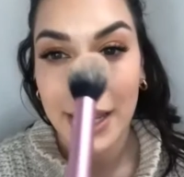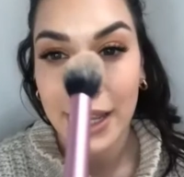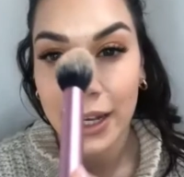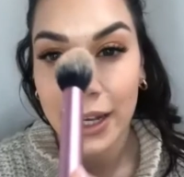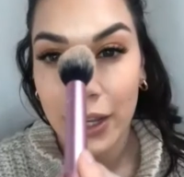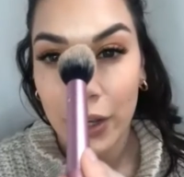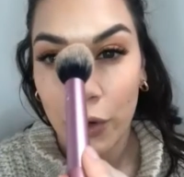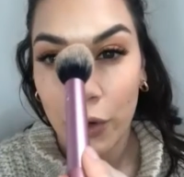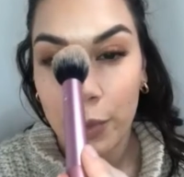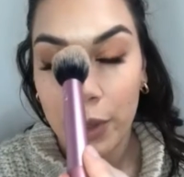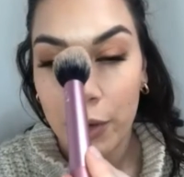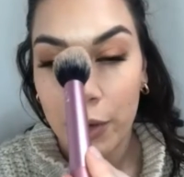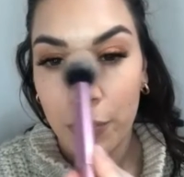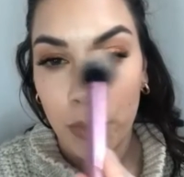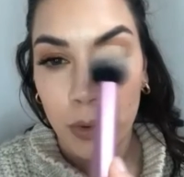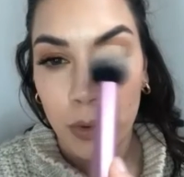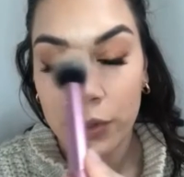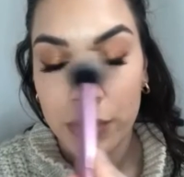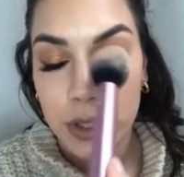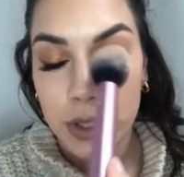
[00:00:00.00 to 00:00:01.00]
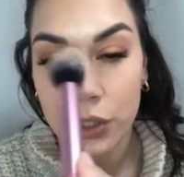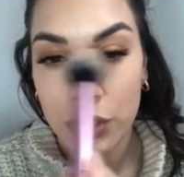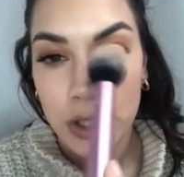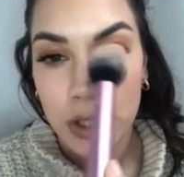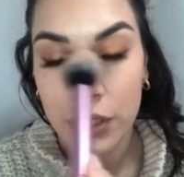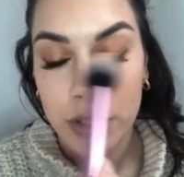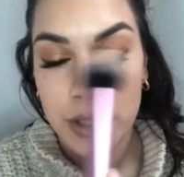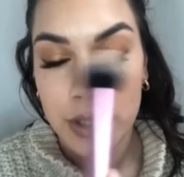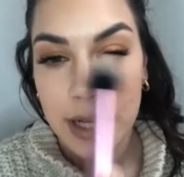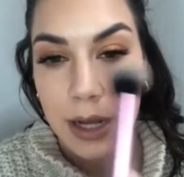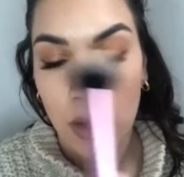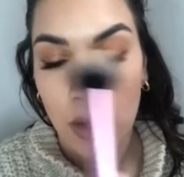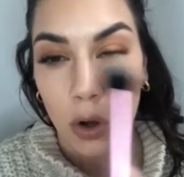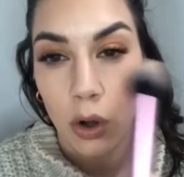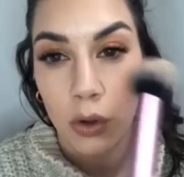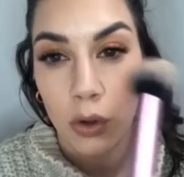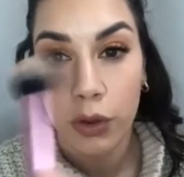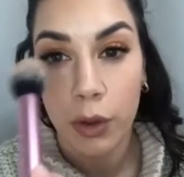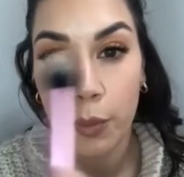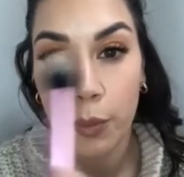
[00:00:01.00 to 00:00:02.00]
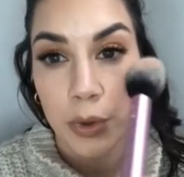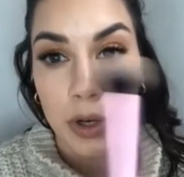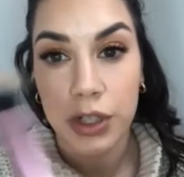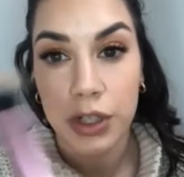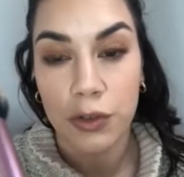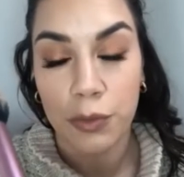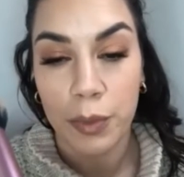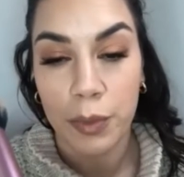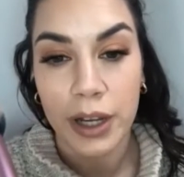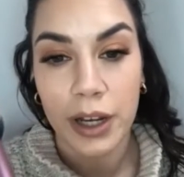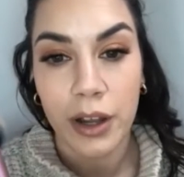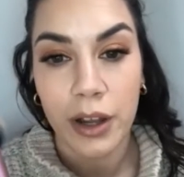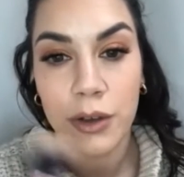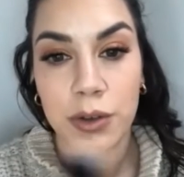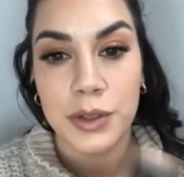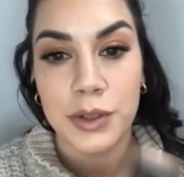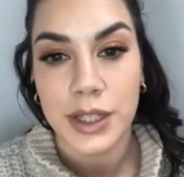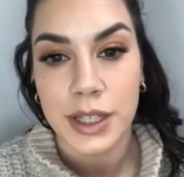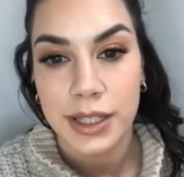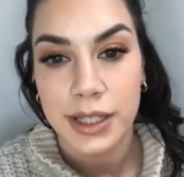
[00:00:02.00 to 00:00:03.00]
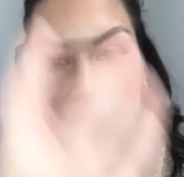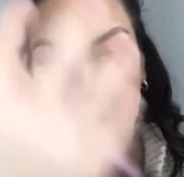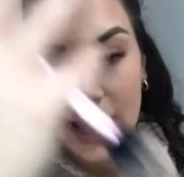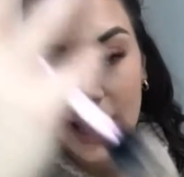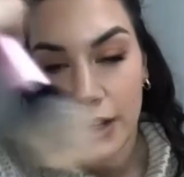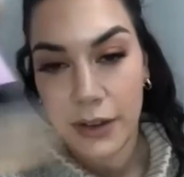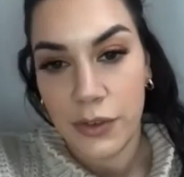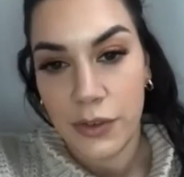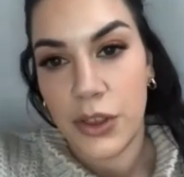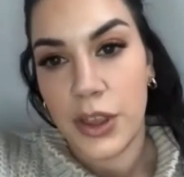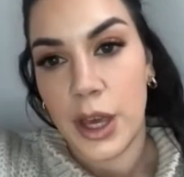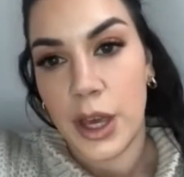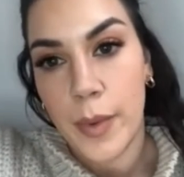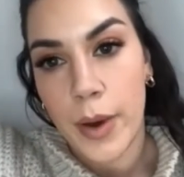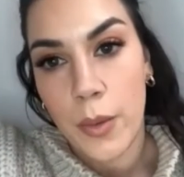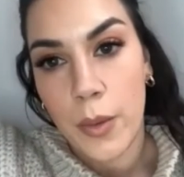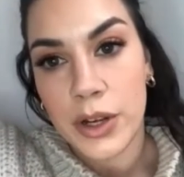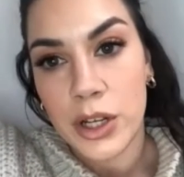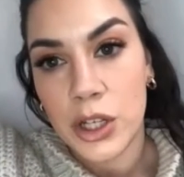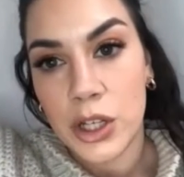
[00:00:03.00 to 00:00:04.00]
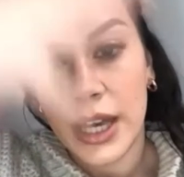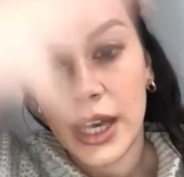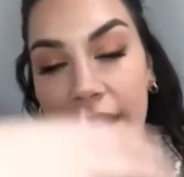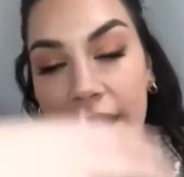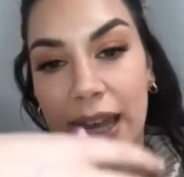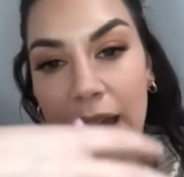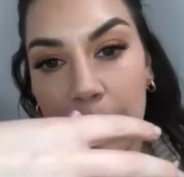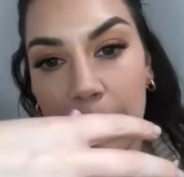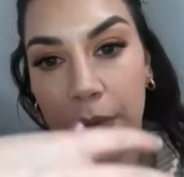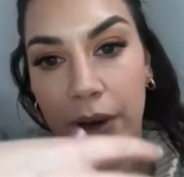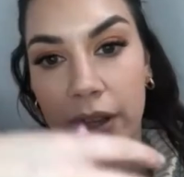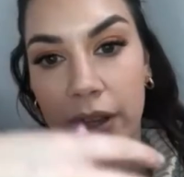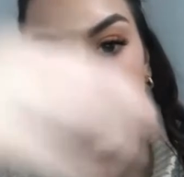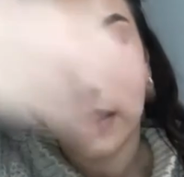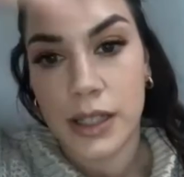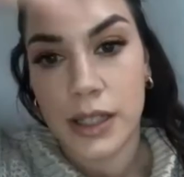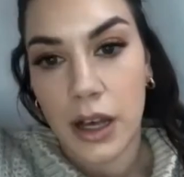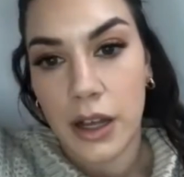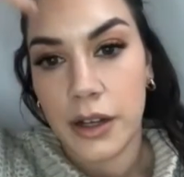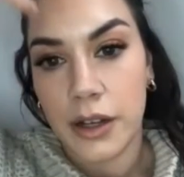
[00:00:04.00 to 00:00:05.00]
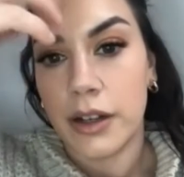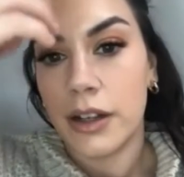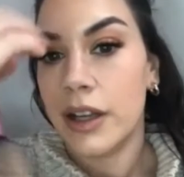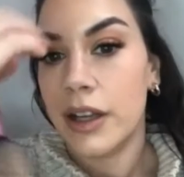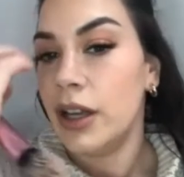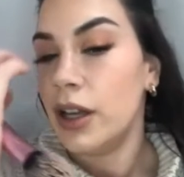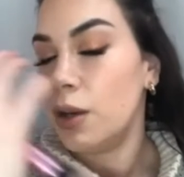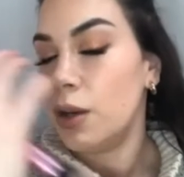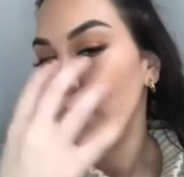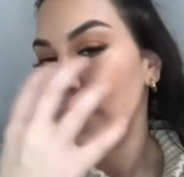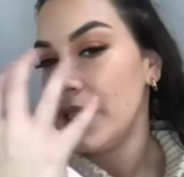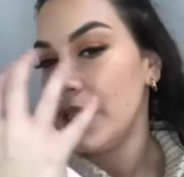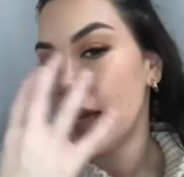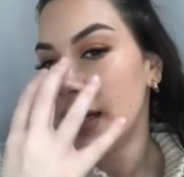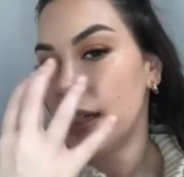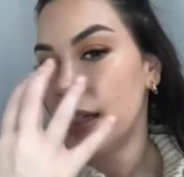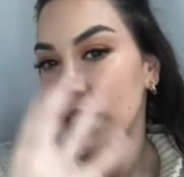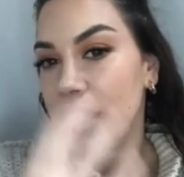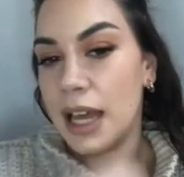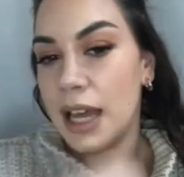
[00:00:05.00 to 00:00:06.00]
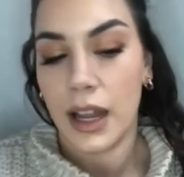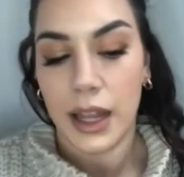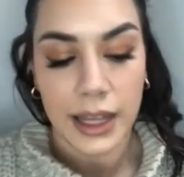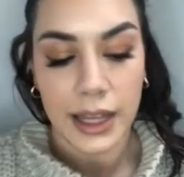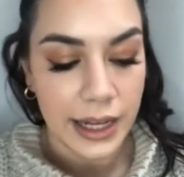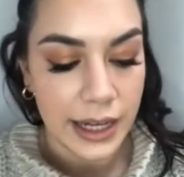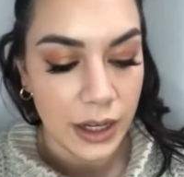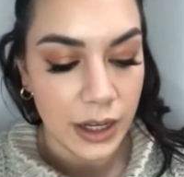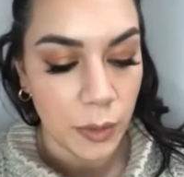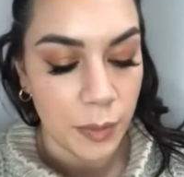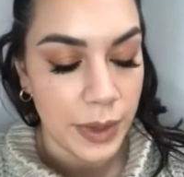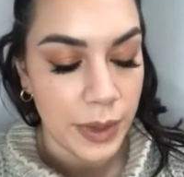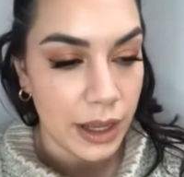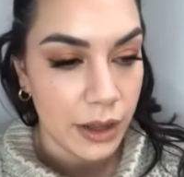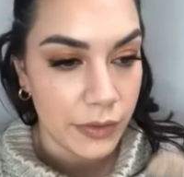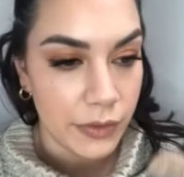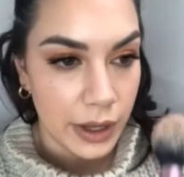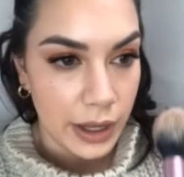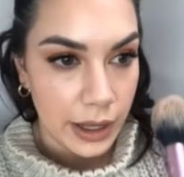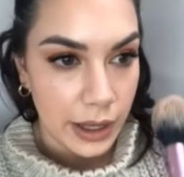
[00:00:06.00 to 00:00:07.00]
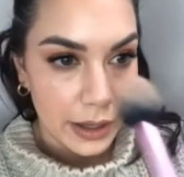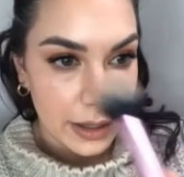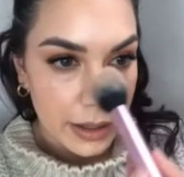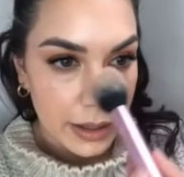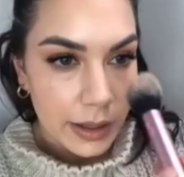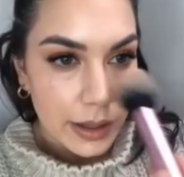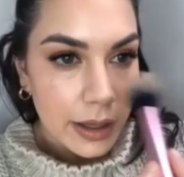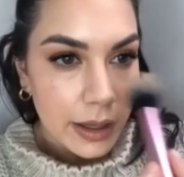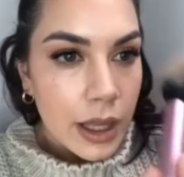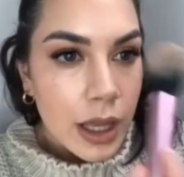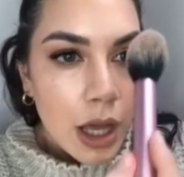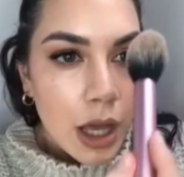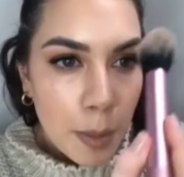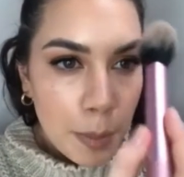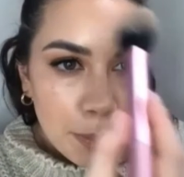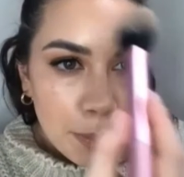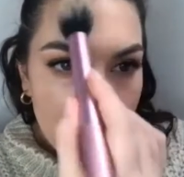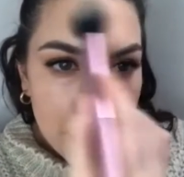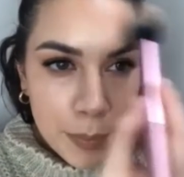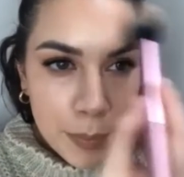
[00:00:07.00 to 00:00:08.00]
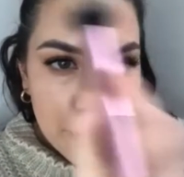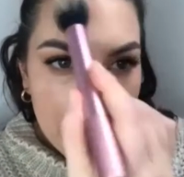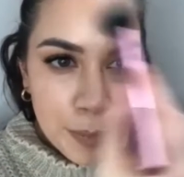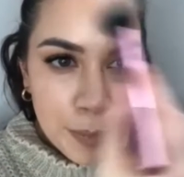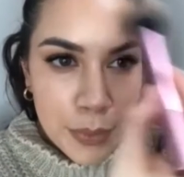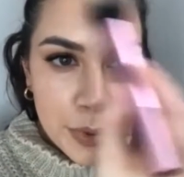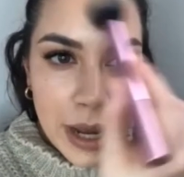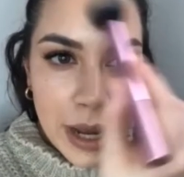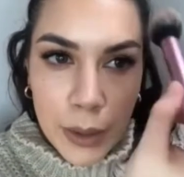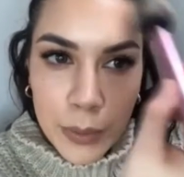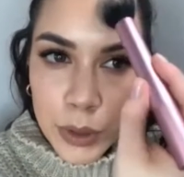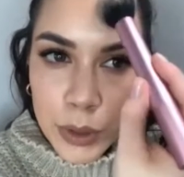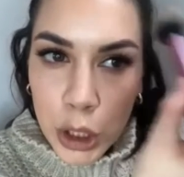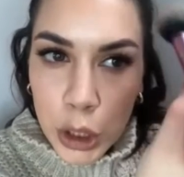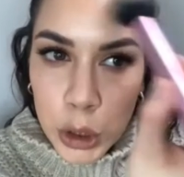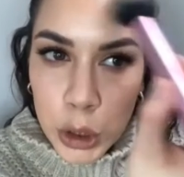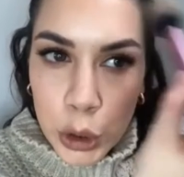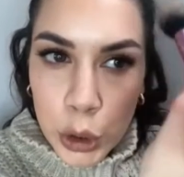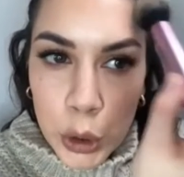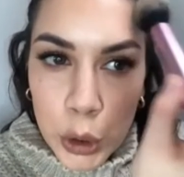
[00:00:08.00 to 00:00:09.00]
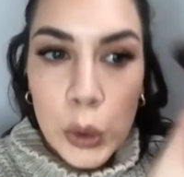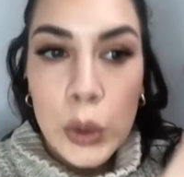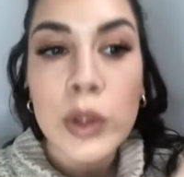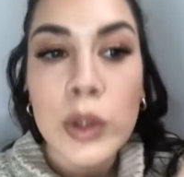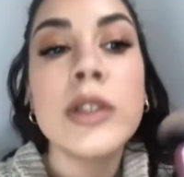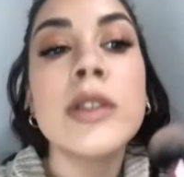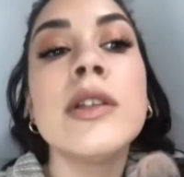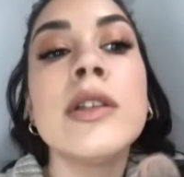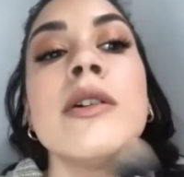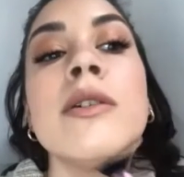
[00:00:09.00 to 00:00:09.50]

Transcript: a little bit of bronzer just on the bridge of my nose, because again, if you think about when you get hit by the sun, we tend to get like a little bit of a brown nose.